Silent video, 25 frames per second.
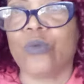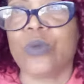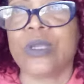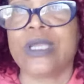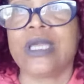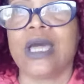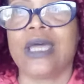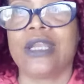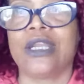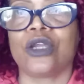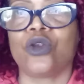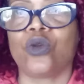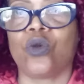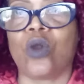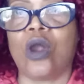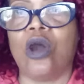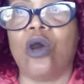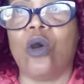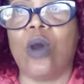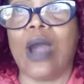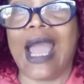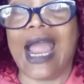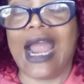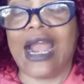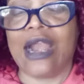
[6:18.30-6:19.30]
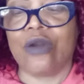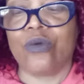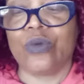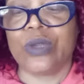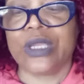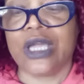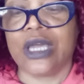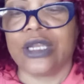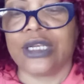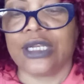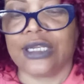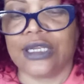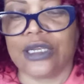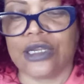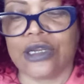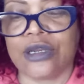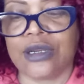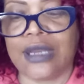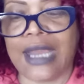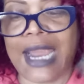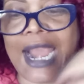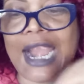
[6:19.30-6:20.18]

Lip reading: we going to grow? How are we going to learn?